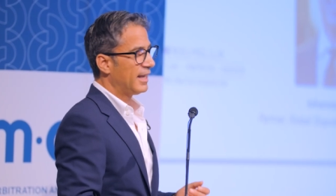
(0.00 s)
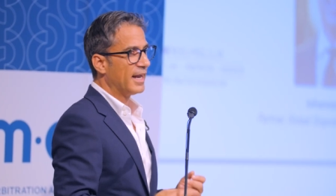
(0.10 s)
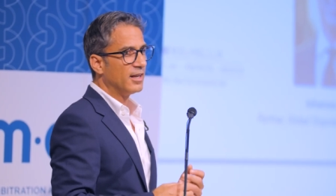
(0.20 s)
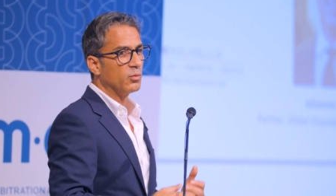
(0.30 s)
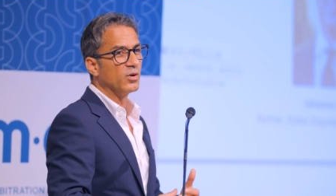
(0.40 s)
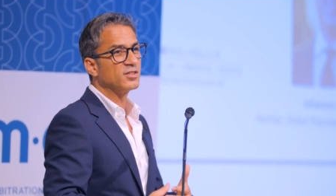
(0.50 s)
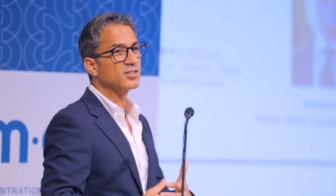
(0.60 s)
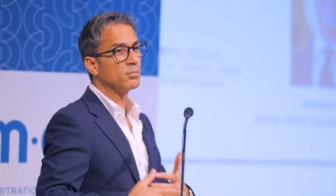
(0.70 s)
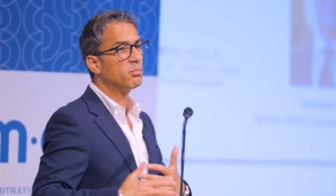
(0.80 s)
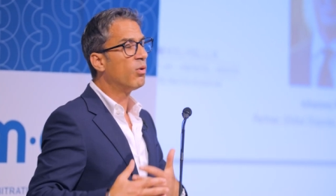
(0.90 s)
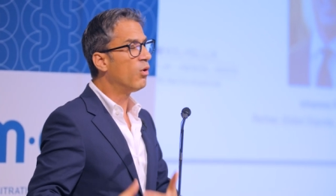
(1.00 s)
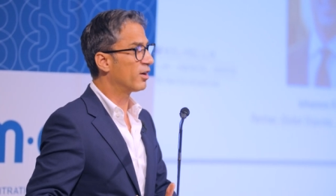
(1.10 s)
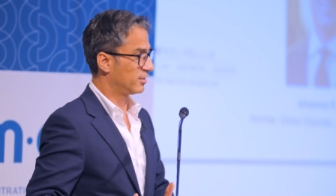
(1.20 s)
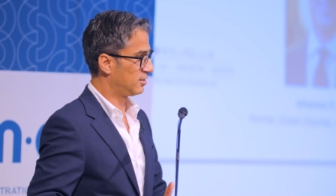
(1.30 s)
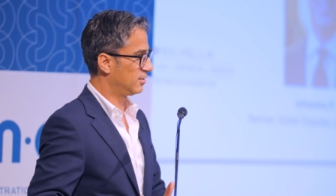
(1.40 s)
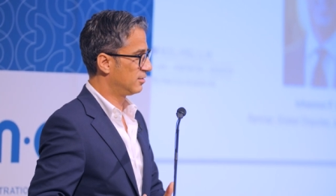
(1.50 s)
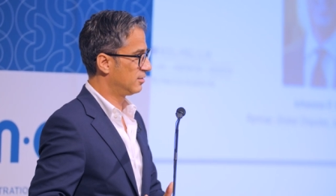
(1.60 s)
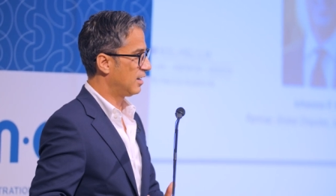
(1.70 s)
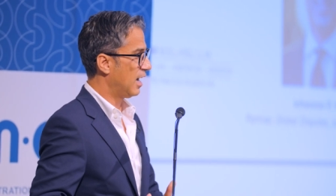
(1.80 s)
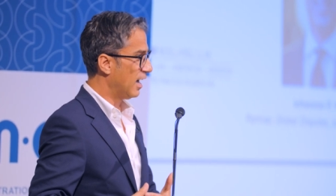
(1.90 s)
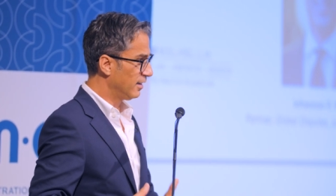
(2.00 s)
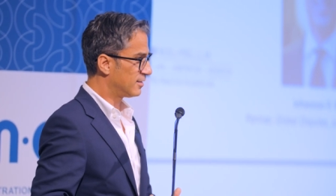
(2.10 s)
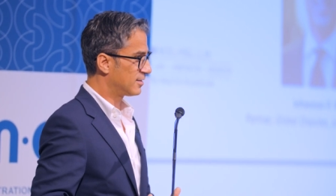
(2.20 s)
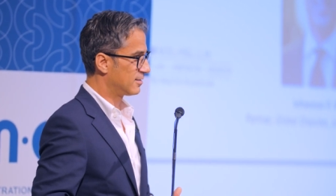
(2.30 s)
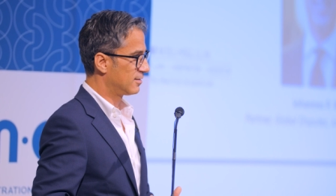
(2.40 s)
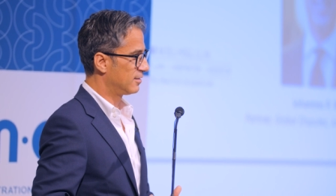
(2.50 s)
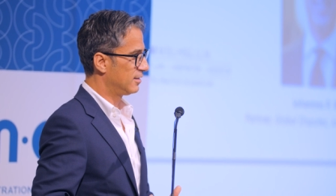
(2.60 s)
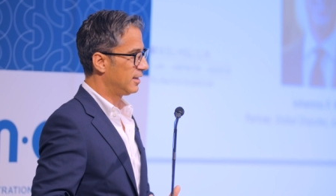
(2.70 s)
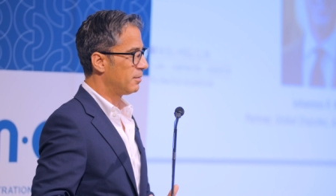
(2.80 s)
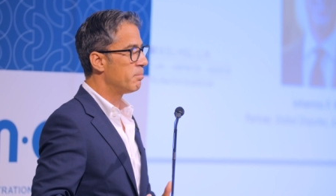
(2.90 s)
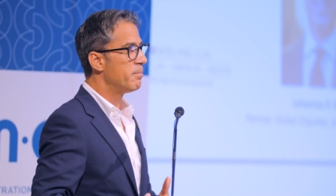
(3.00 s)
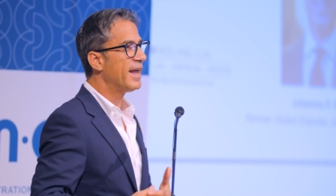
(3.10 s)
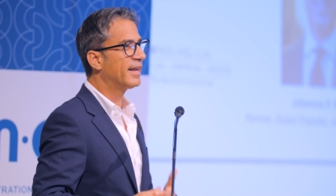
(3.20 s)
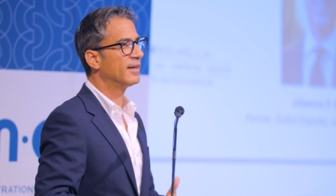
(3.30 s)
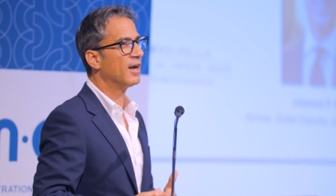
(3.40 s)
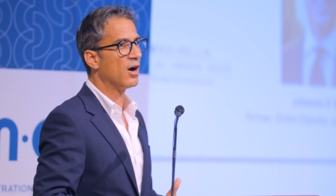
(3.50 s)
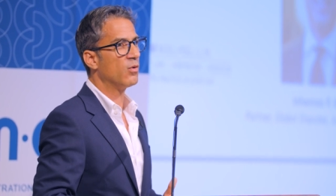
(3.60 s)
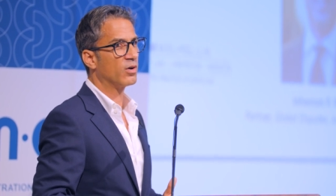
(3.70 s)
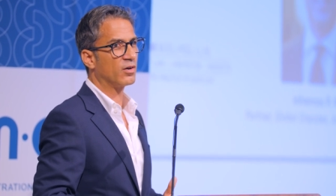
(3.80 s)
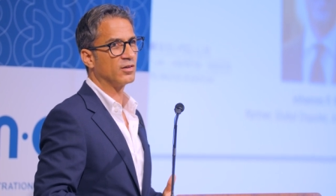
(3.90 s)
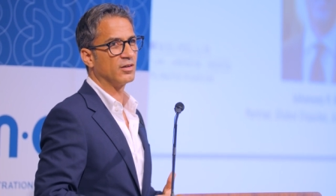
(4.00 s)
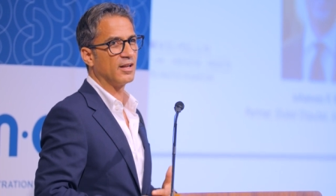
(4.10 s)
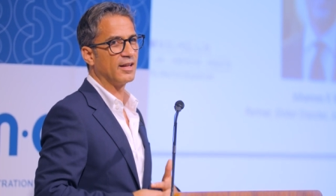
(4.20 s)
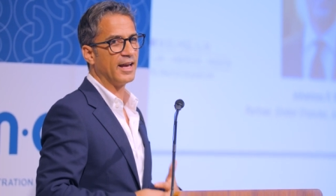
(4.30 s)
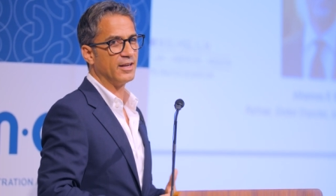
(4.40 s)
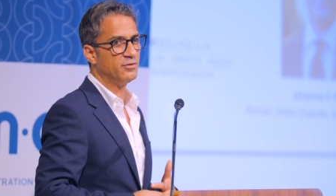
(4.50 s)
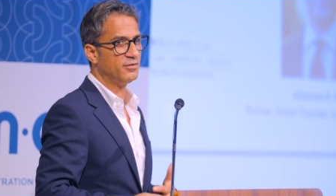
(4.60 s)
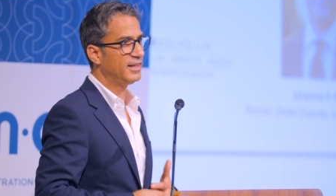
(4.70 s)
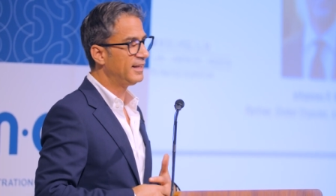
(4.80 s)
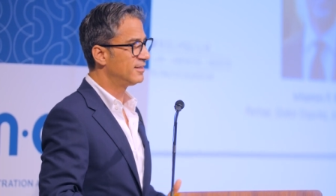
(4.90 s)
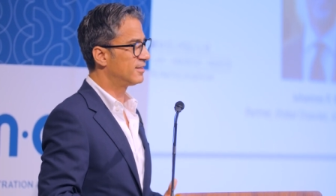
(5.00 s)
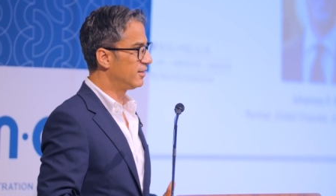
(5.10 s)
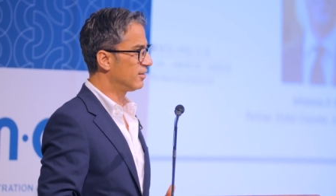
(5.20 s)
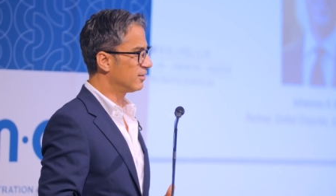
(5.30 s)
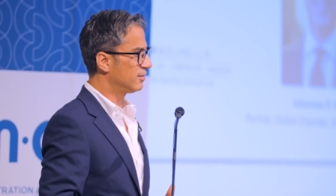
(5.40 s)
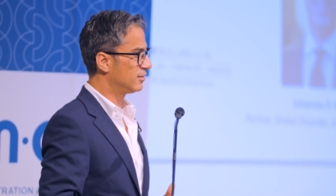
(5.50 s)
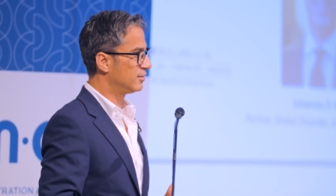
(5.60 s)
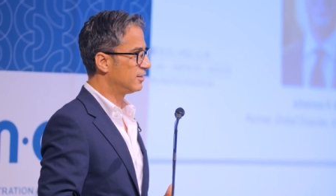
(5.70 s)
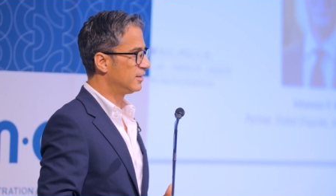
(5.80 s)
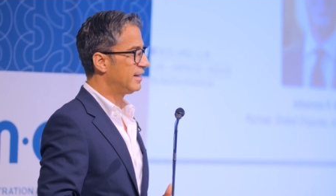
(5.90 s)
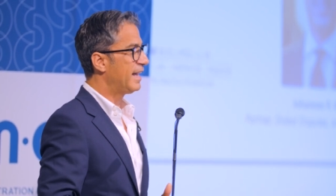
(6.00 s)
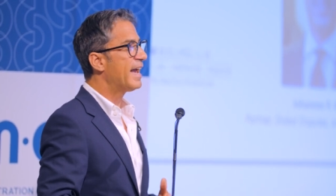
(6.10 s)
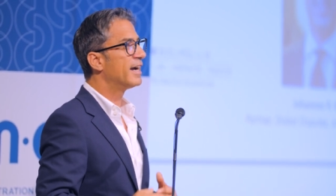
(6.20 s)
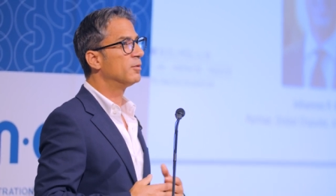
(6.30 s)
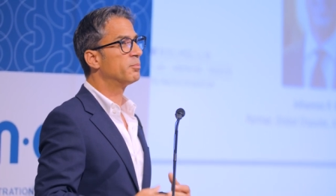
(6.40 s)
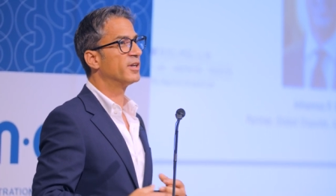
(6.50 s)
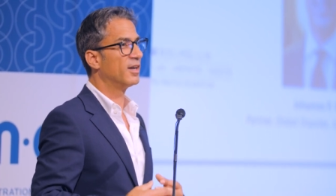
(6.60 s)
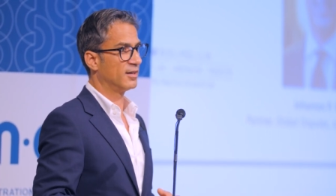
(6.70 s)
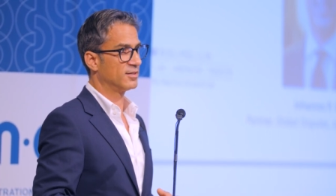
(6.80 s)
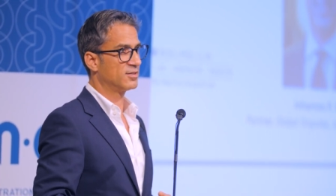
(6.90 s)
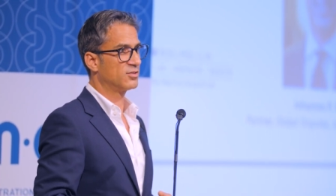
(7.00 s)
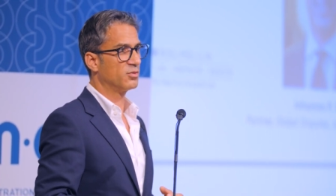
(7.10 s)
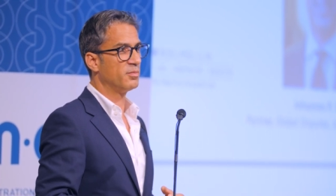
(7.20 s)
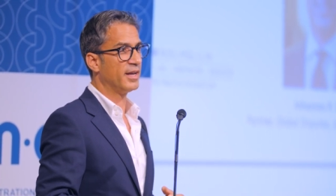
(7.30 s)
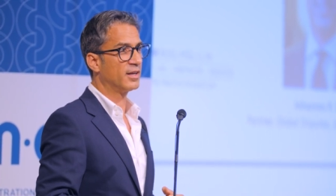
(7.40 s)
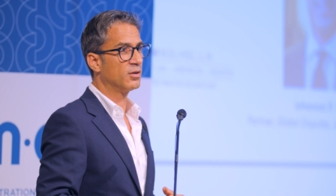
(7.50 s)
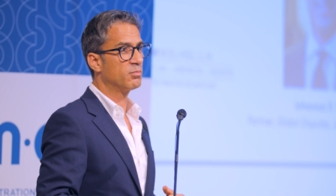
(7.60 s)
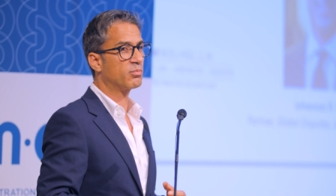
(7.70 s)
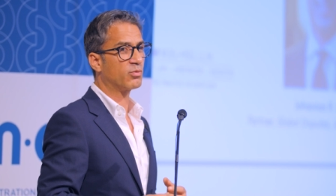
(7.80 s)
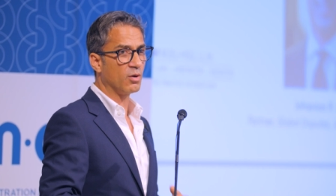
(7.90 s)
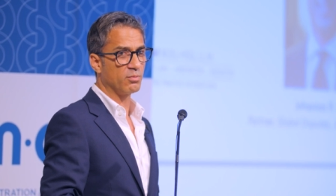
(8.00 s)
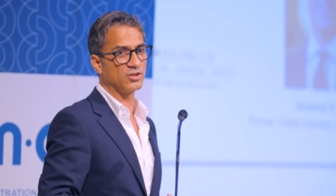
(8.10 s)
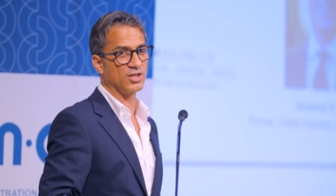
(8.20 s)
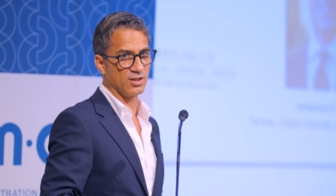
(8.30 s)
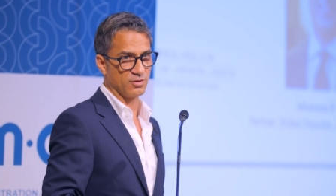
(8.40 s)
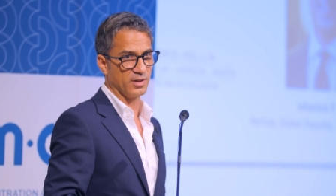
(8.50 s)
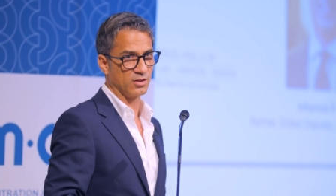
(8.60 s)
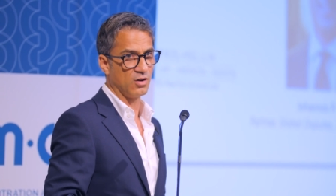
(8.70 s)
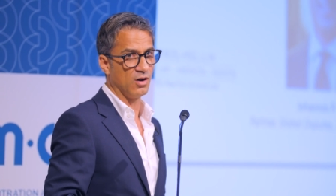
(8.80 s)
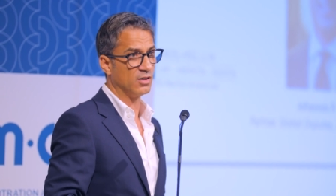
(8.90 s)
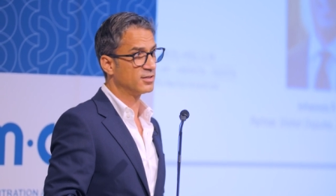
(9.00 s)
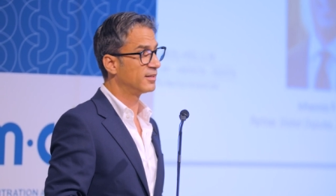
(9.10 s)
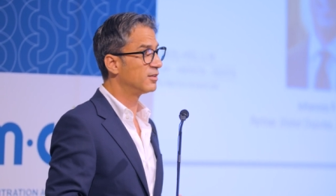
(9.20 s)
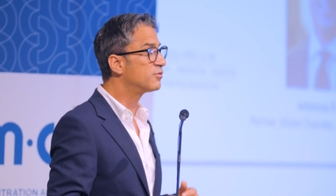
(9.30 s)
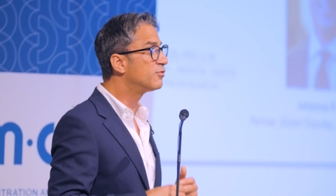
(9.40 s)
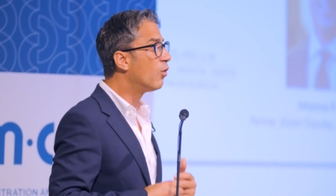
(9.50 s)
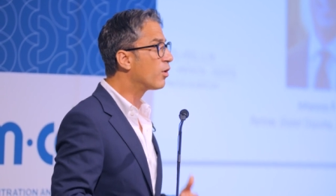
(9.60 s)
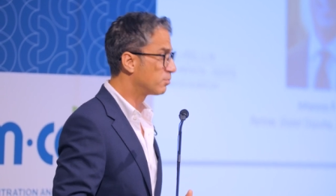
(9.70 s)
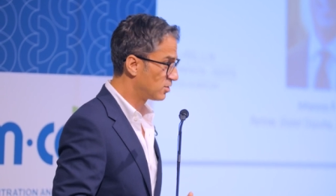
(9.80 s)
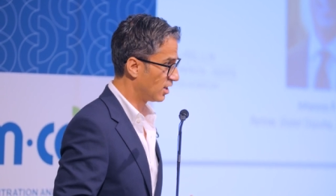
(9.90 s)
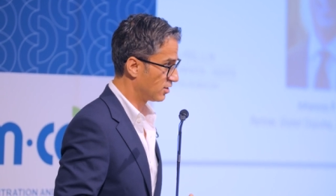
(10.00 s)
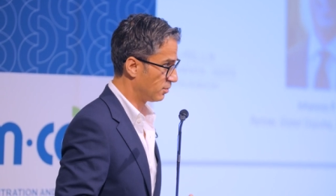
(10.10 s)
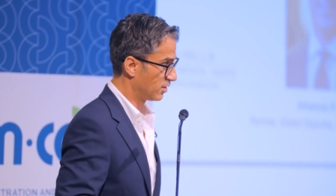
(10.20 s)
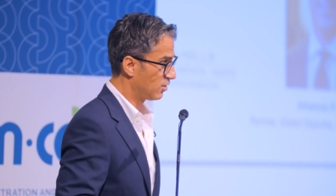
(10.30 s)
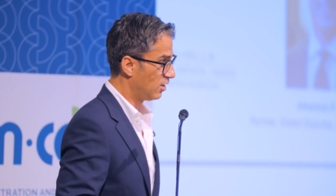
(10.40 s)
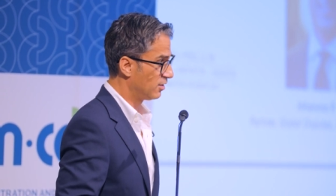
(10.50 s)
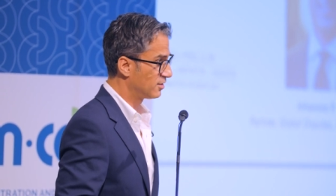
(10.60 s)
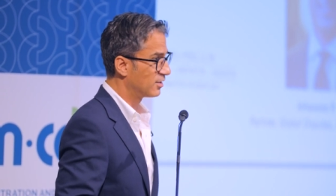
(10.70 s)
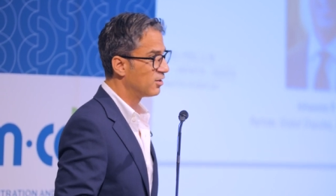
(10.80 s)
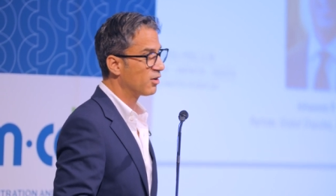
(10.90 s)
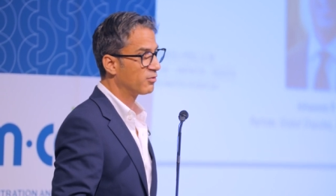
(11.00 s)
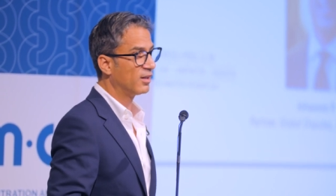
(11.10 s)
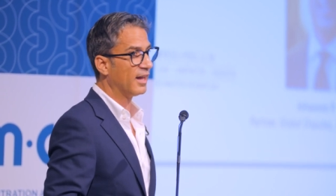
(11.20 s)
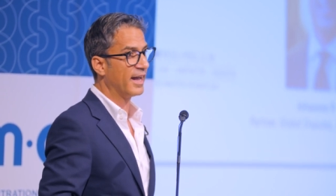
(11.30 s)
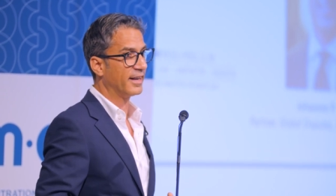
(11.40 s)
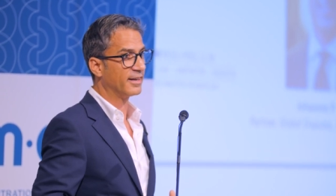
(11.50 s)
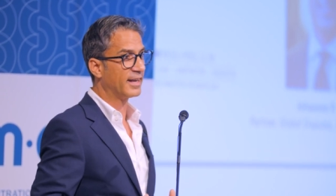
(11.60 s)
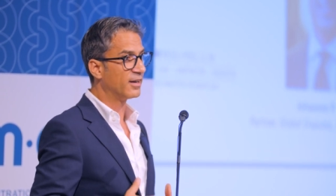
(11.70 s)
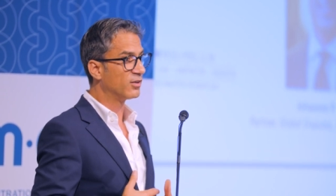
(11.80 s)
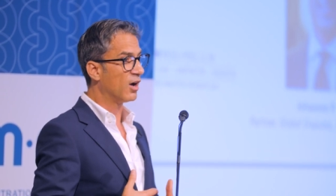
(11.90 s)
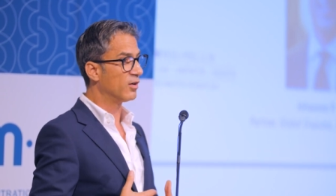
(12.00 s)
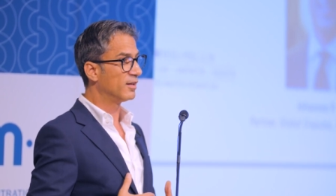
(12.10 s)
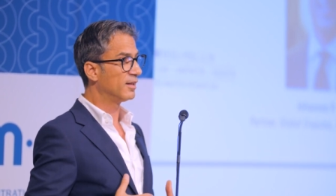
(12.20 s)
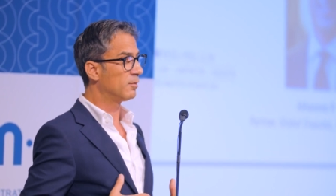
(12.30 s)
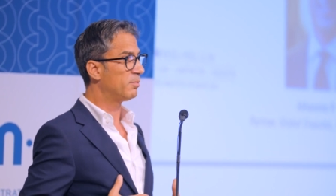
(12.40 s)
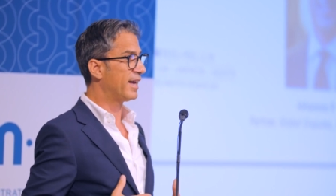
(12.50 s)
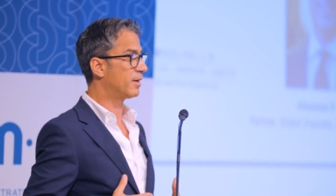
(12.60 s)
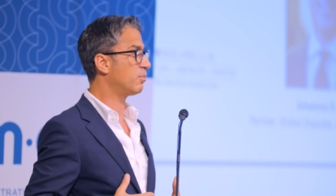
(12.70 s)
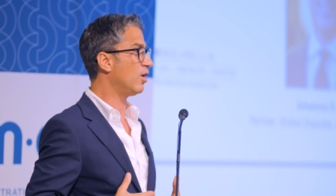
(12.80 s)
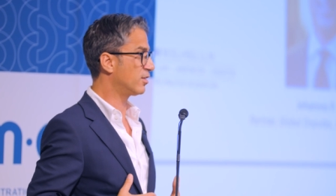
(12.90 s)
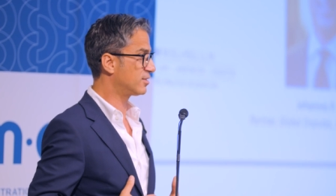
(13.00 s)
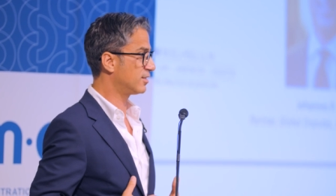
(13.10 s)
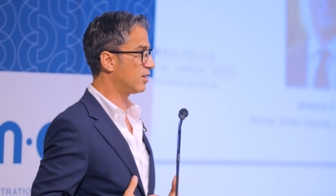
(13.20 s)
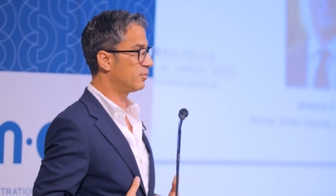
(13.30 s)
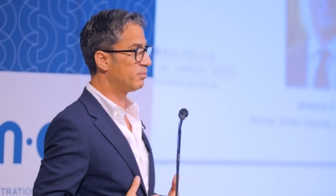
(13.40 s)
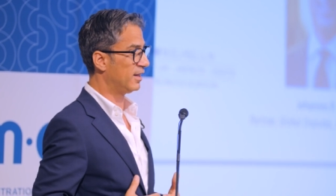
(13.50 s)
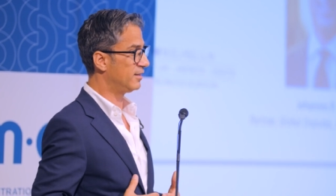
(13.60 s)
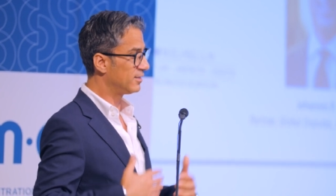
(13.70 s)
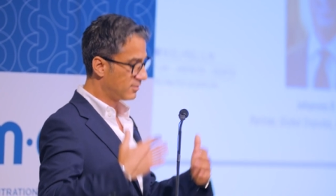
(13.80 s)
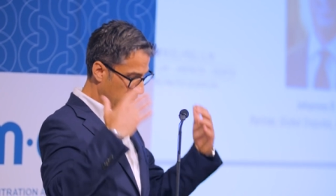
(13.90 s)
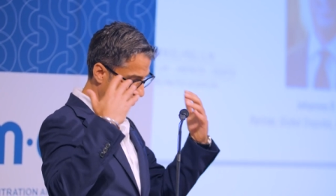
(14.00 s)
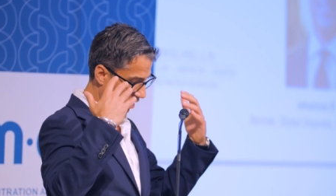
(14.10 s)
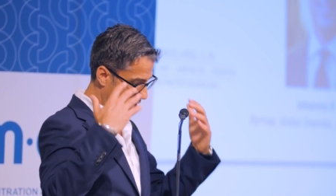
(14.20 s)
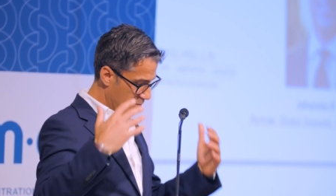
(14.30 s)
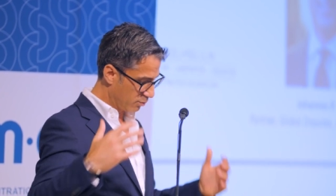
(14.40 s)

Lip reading: and it will support us, making our life easier, helping us to make proper judgment calls and informed judgment calls, and not relying again on our little black box in our bellies or our